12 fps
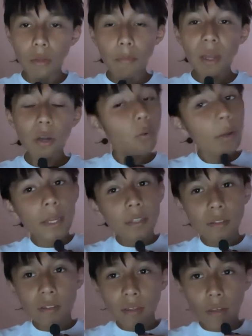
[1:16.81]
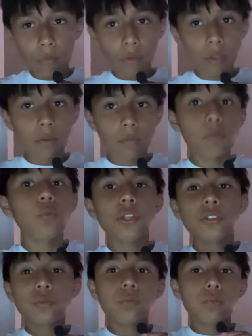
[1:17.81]
A better way to think of it,
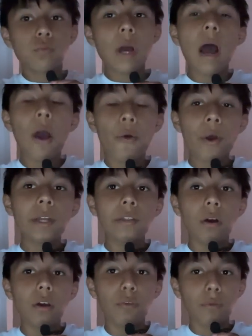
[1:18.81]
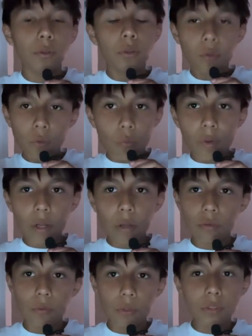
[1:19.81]
how I thought of it when I
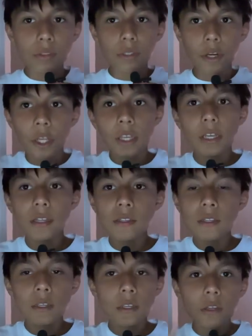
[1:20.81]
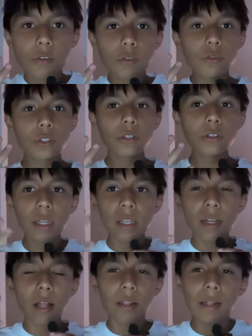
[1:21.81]
was first learning, is to turn
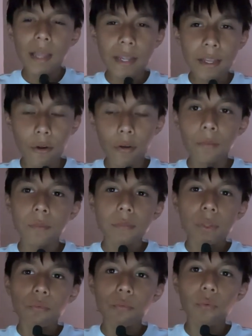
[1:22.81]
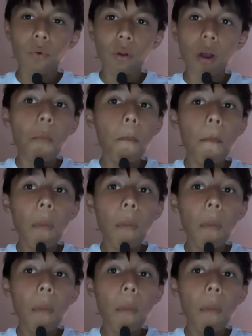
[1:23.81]
in later for a